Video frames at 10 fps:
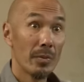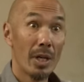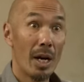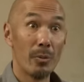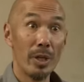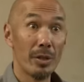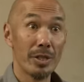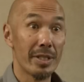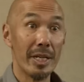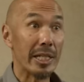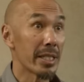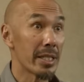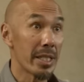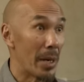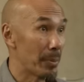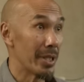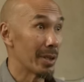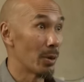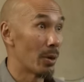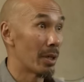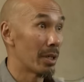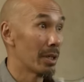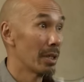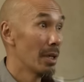God, we don't just accept it, Lord.